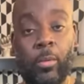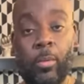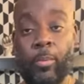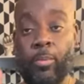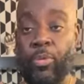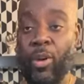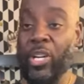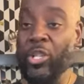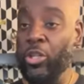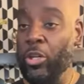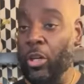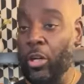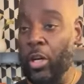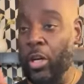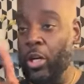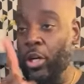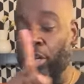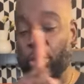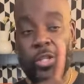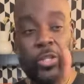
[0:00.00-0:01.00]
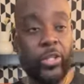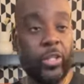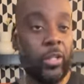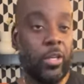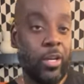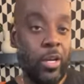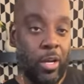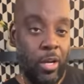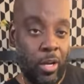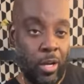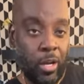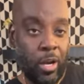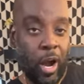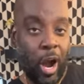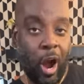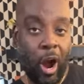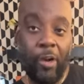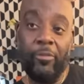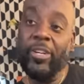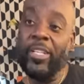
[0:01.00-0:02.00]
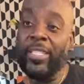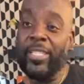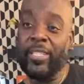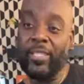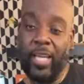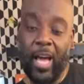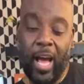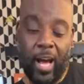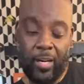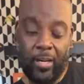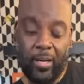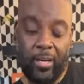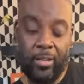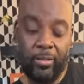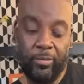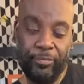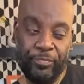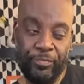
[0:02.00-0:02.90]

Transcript: pressure cookers are in stock